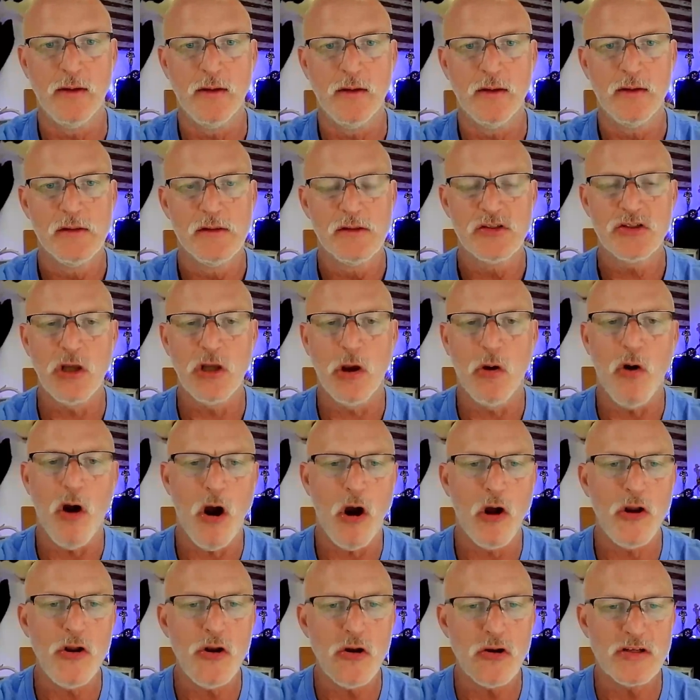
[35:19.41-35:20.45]
Yep. So
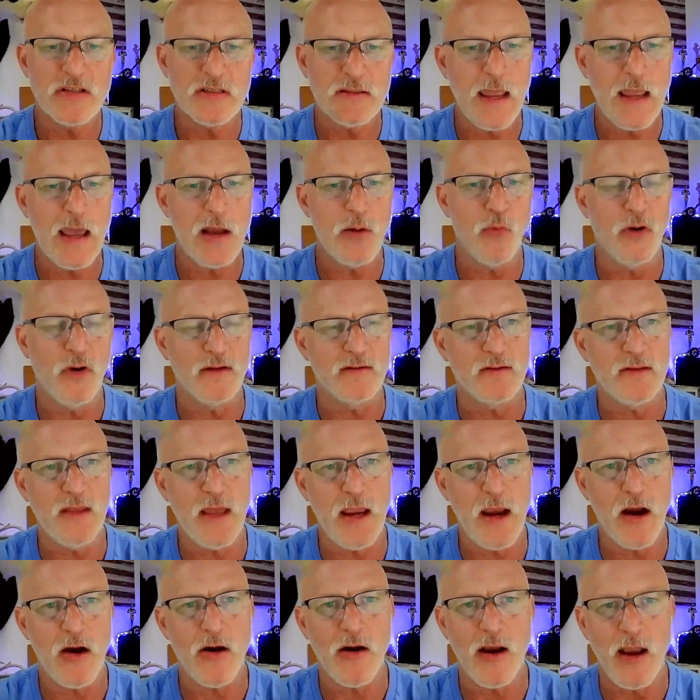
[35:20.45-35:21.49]
understand what's
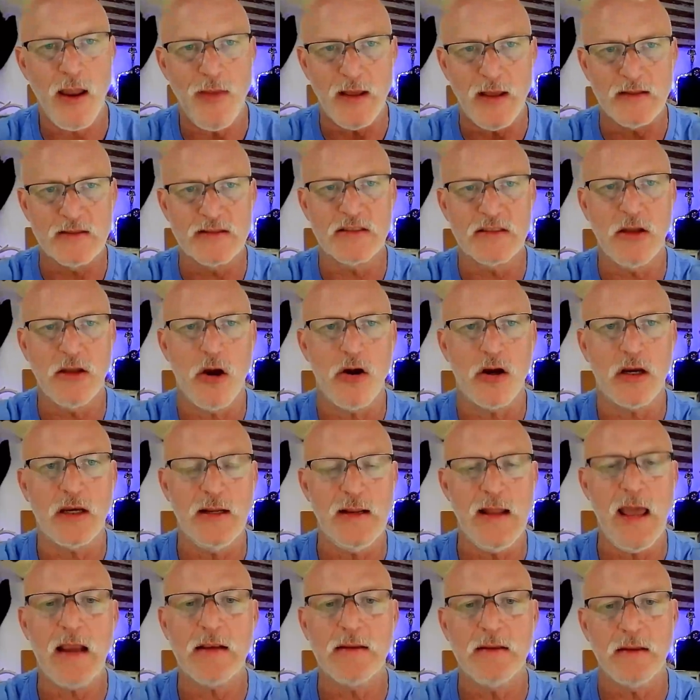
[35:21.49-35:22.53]
there and then start
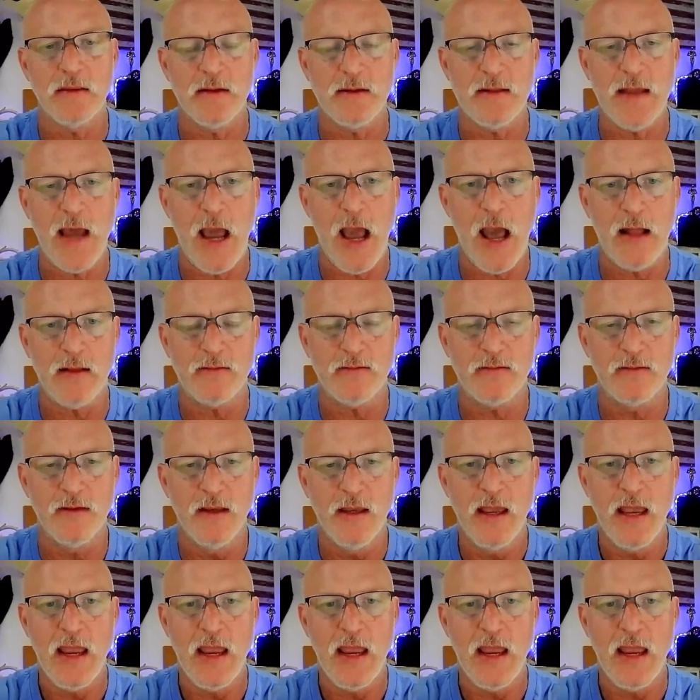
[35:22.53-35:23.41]
connecting the dots